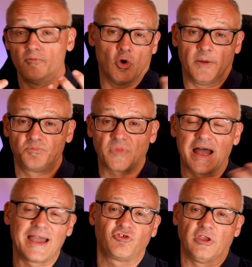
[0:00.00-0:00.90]
well,
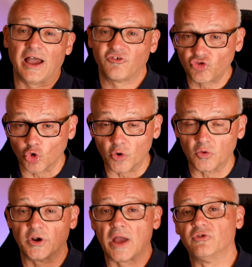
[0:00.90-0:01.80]
I saw
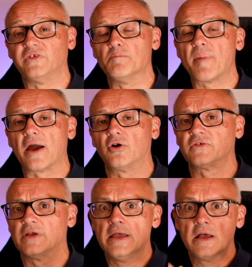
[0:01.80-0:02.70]
it when I was in
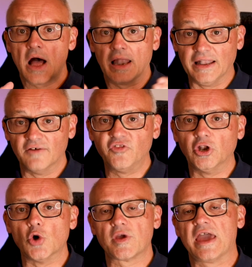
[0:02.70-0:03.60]
Paris. I love the
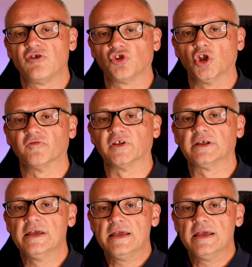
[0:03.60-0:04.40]
location of it.